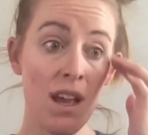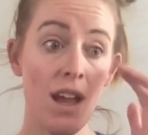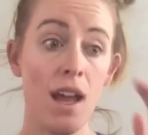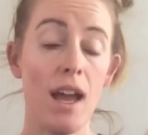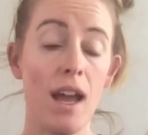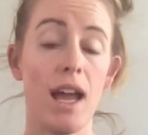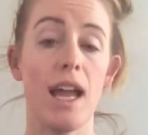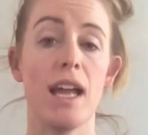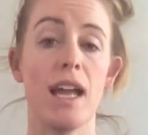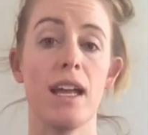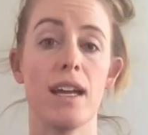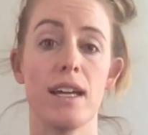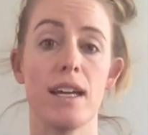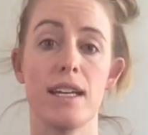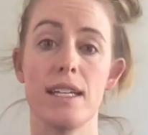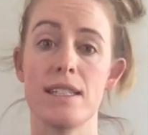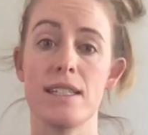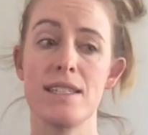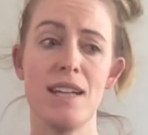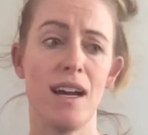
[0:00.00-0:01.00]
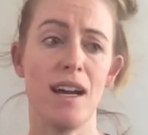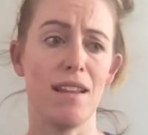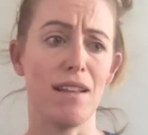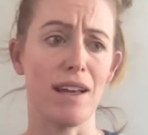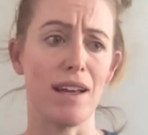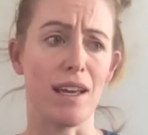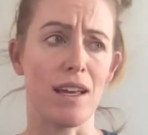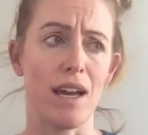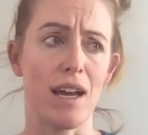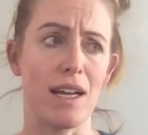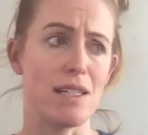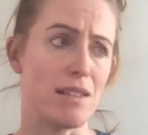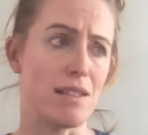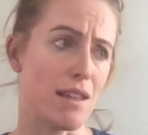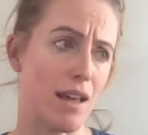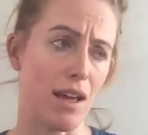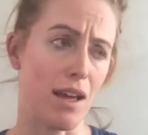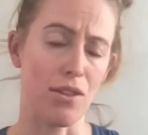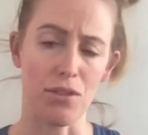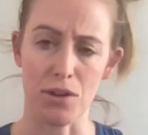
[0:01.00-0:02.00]
And it's not like I did
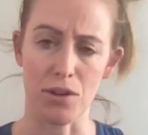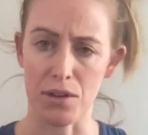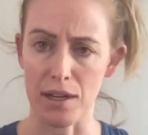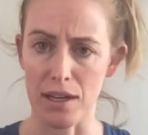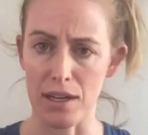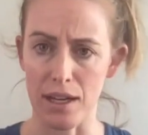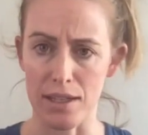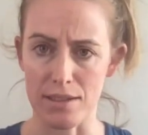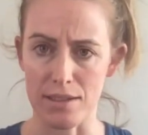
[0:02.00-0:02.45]
that and 30 days